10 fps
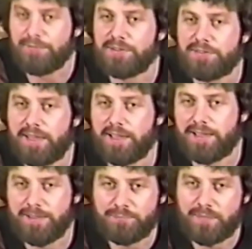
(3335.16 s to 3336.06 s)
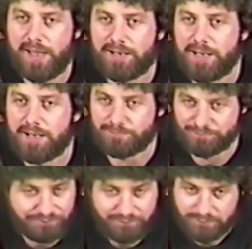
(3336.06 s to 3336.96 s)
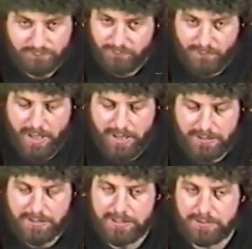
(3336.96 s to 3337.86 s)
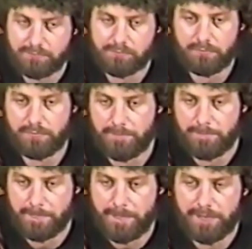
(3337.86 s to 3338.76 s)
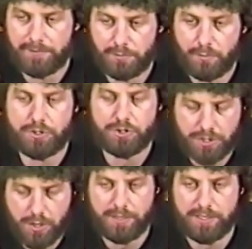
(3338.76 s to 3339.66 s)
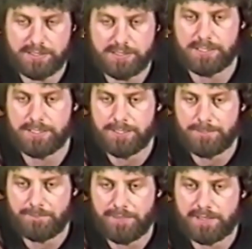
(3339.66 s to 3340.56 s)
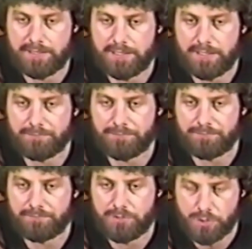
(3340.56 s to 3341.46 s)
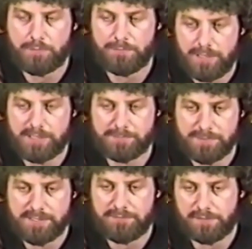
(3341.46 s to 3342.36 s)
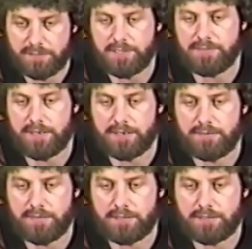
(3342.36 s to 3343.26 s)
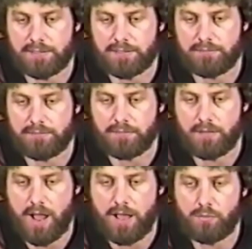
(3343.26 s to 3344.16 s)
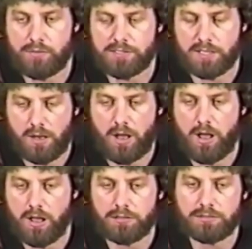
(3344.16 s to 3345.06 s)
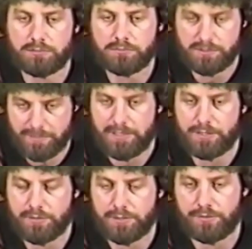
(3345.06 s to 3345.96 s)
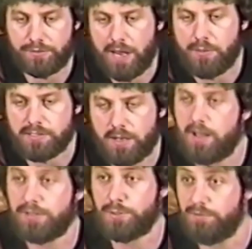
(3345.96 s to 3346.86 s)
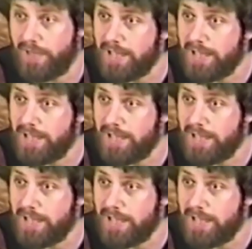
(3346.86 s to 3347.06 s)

and everything. And, uh, and, uh, and the Lord showed us that, uh, showed me specifically that, that uh, I was called, it was about a year ago, that I was called to do